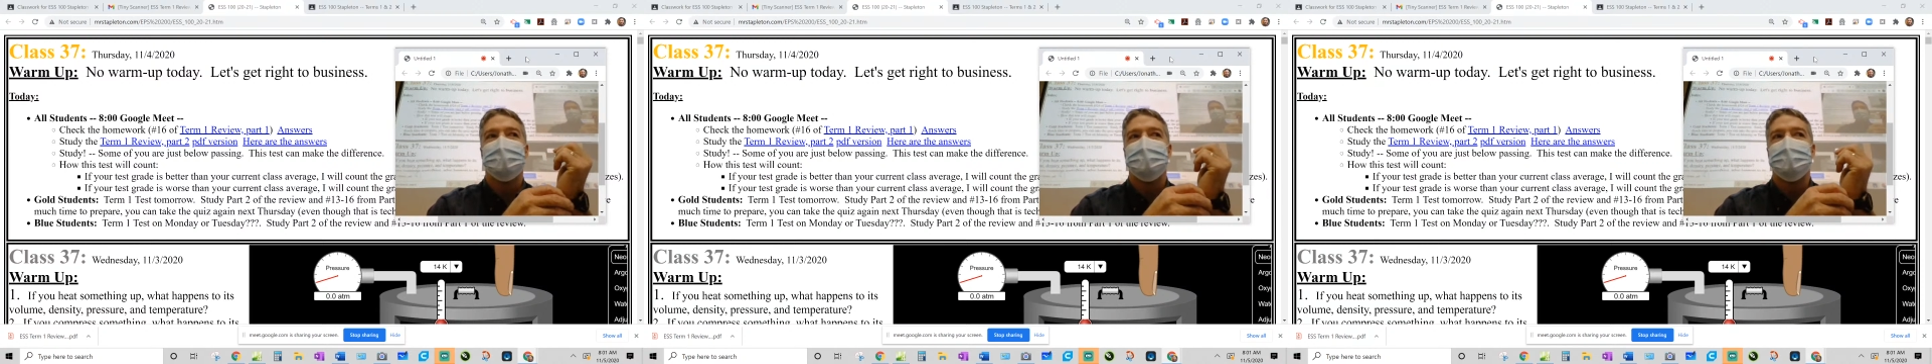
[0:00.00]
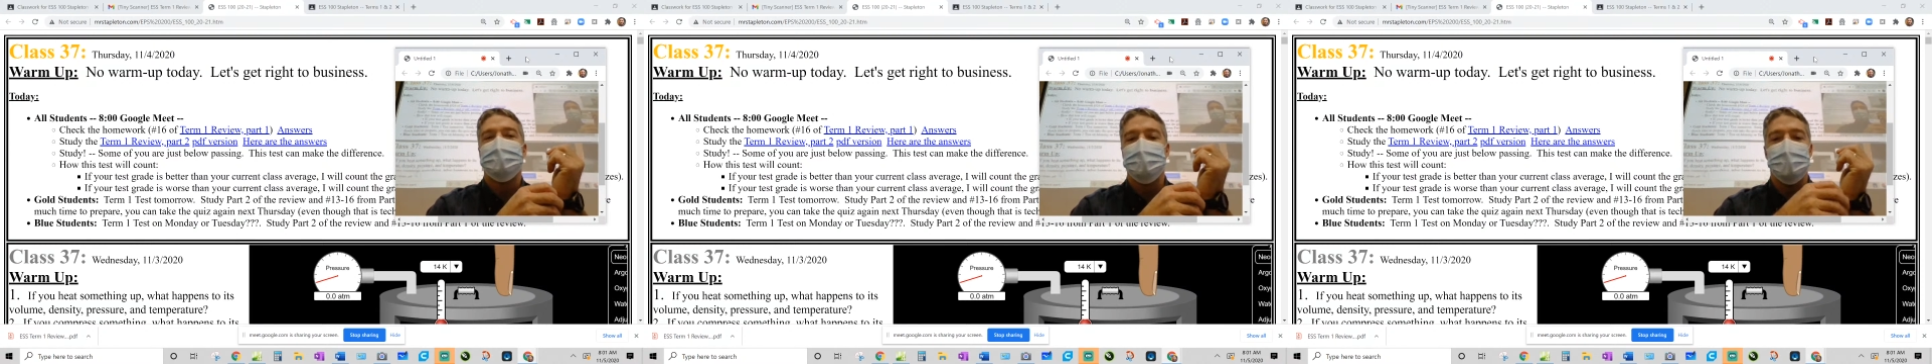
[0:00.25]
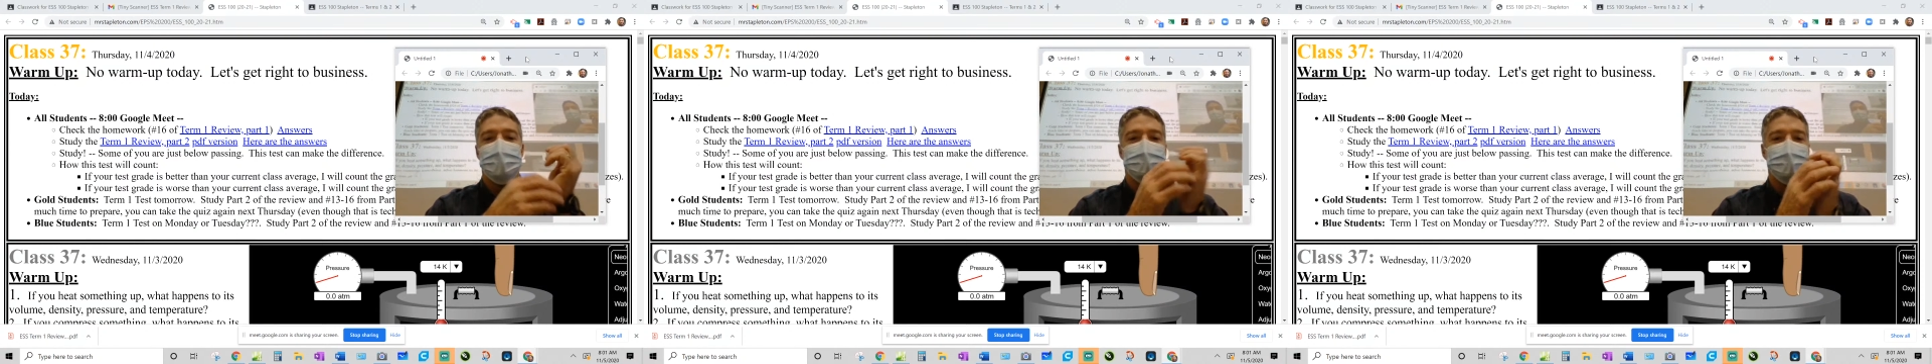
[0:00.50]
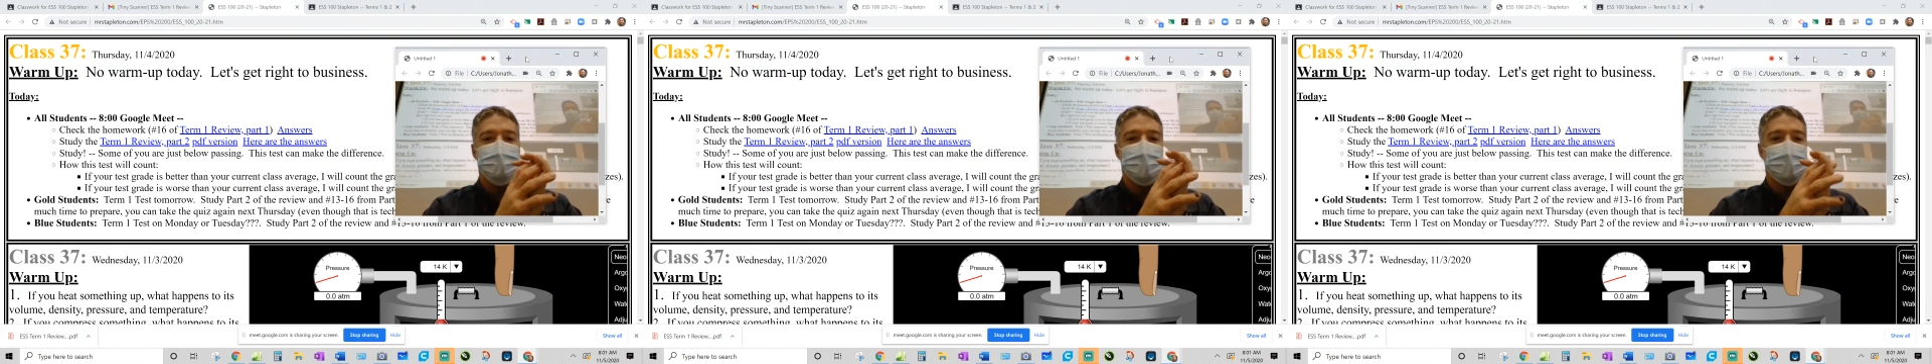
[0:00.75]
to be able to
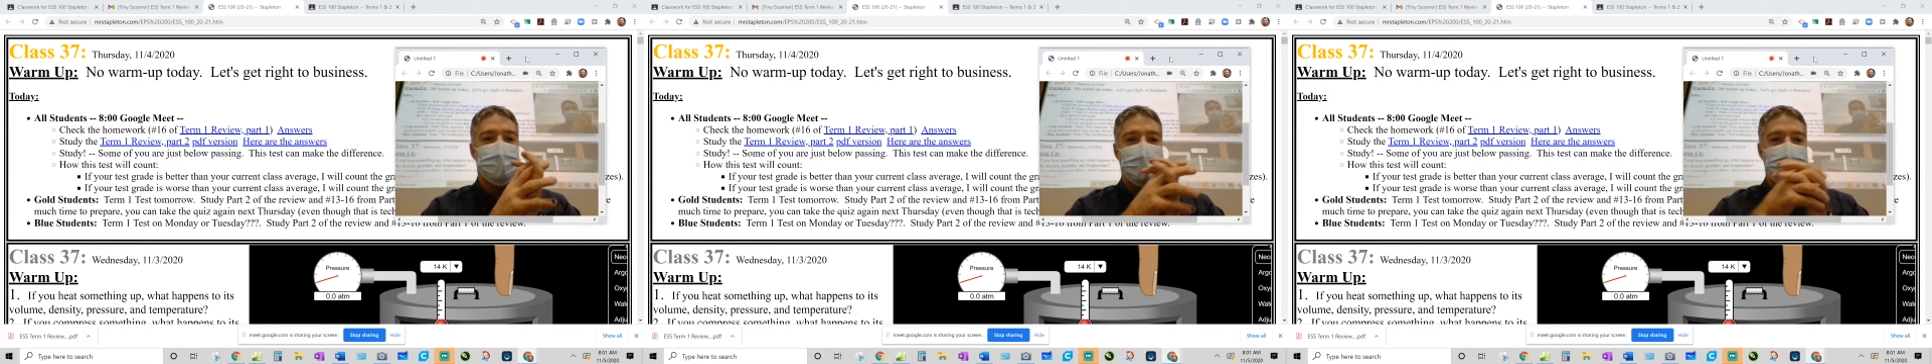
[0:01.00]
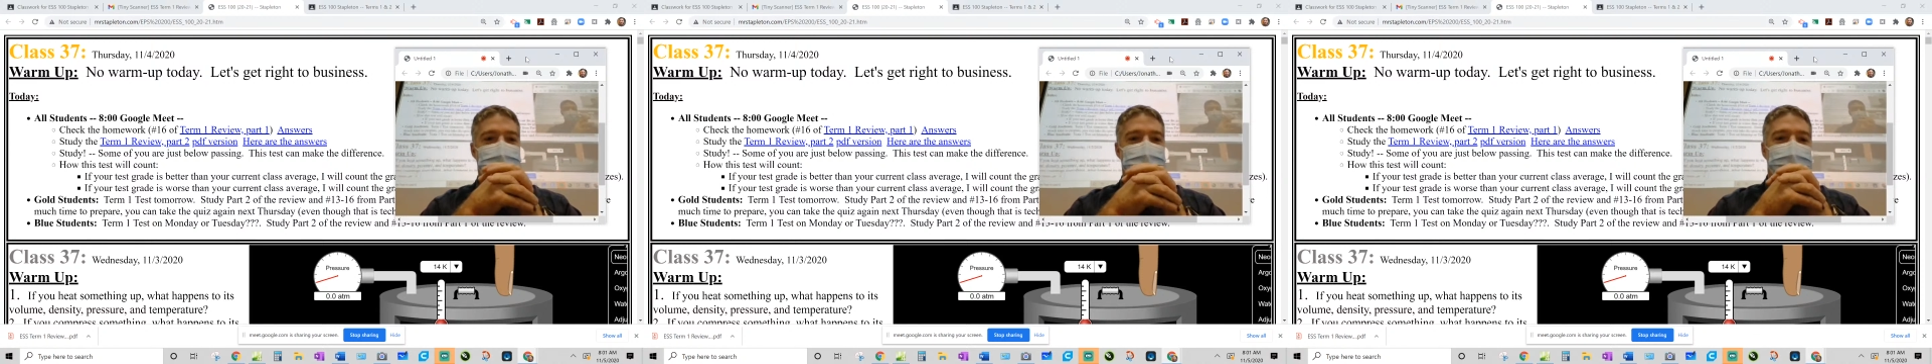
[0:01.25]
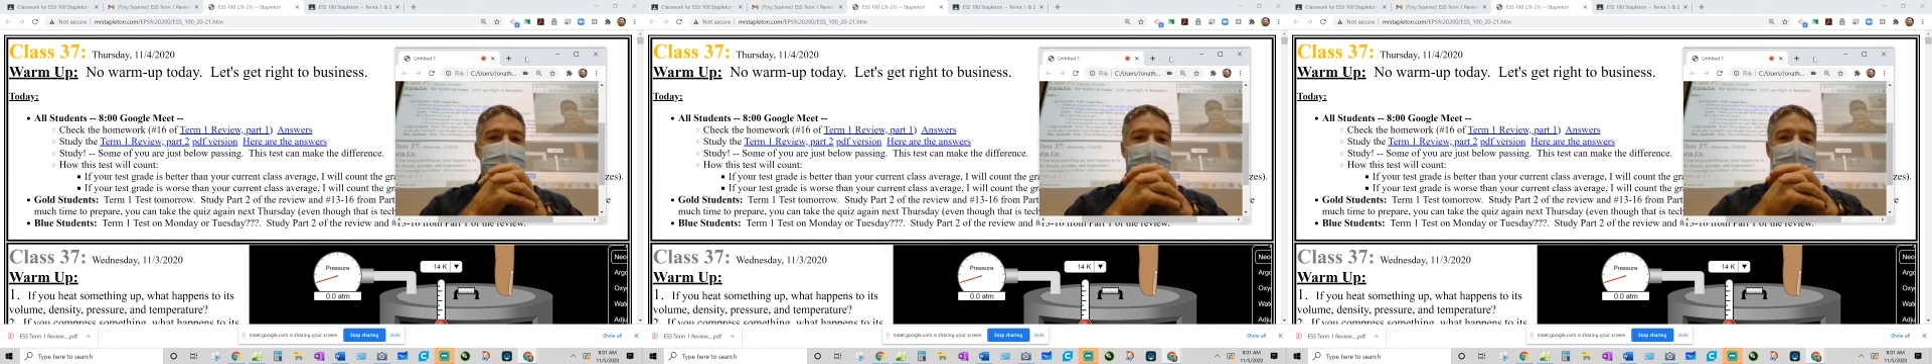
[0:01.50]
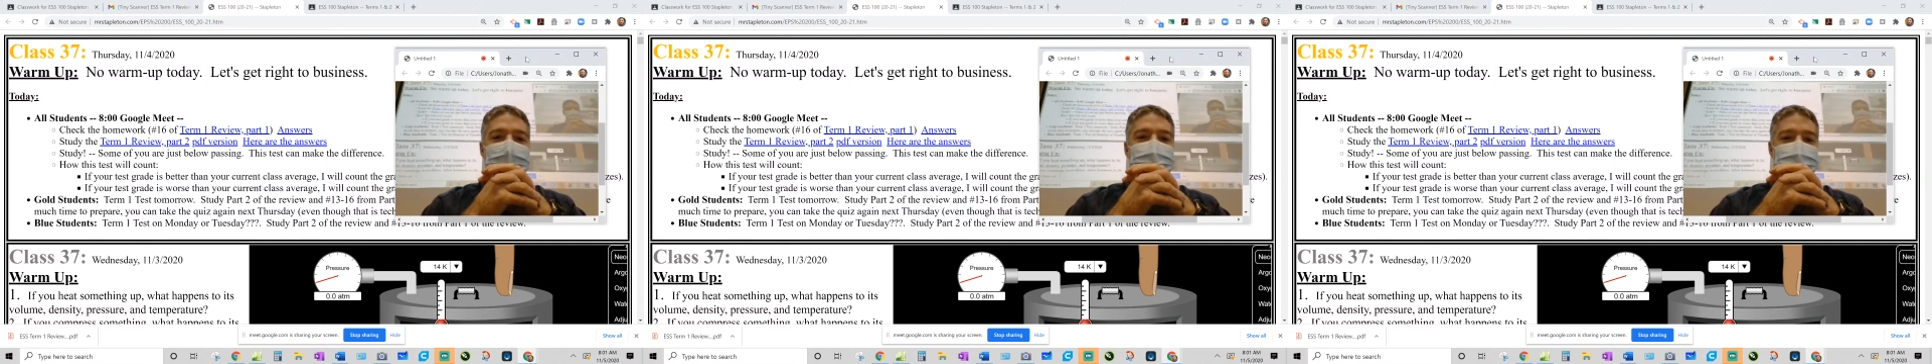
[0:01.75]
do okay.
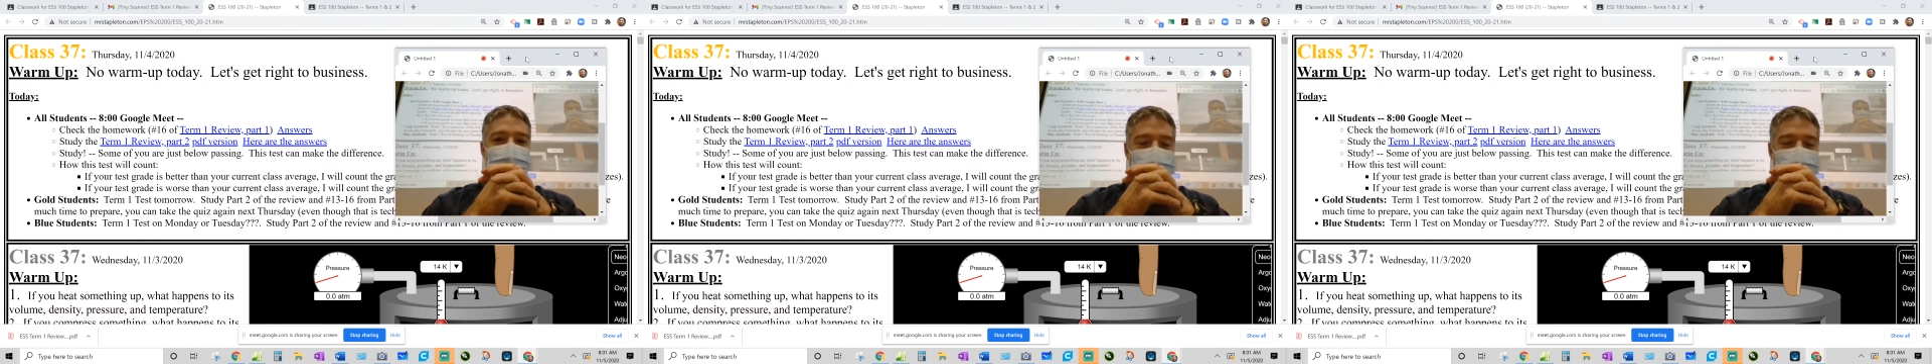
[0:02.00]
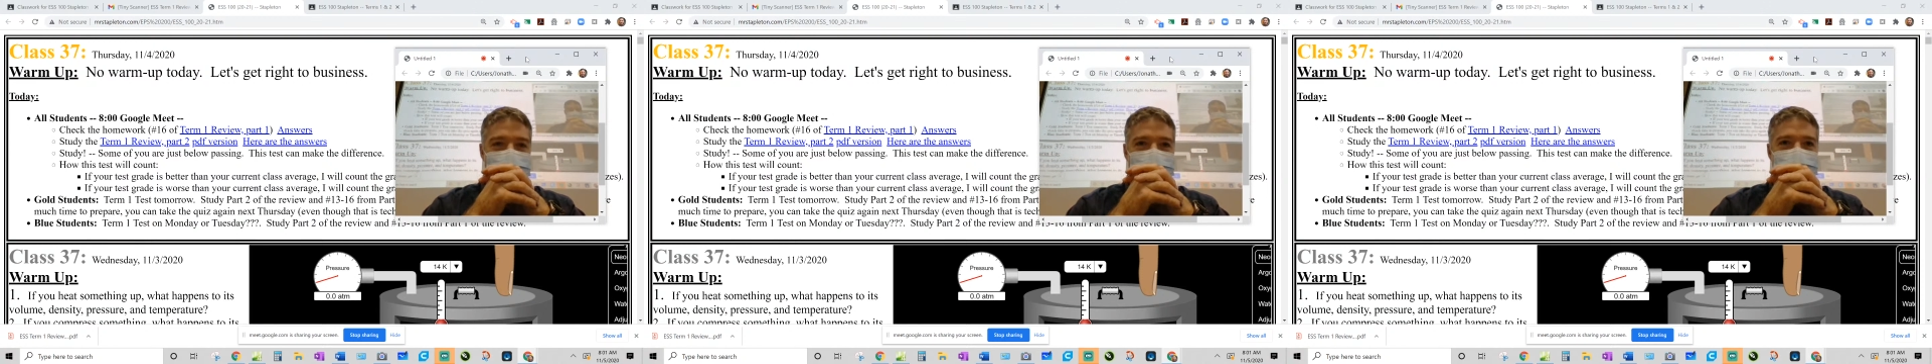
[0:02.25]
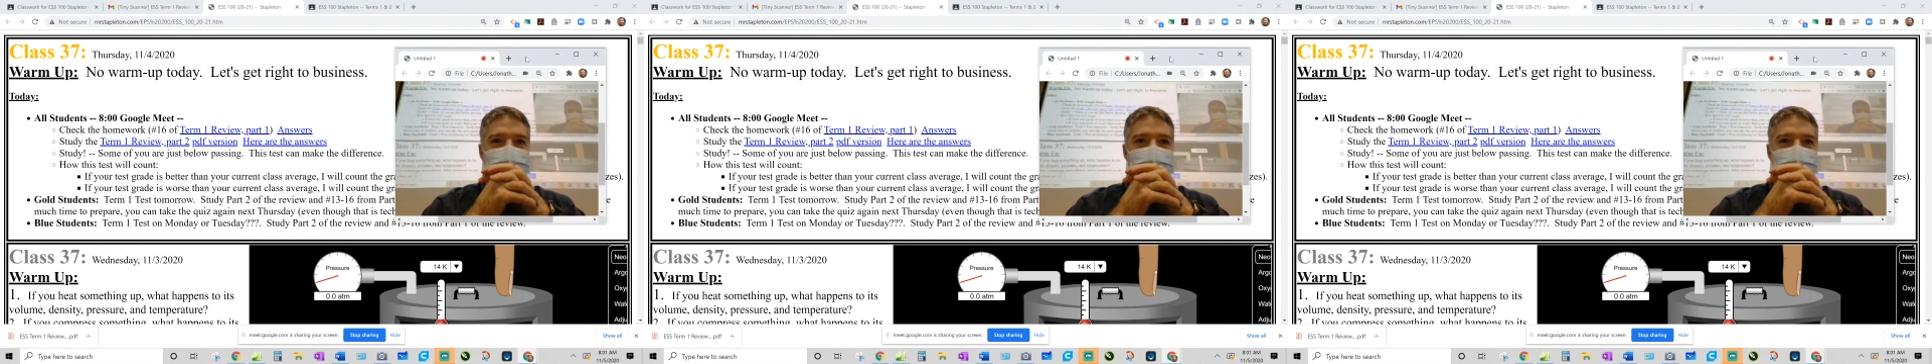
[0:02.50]
Second,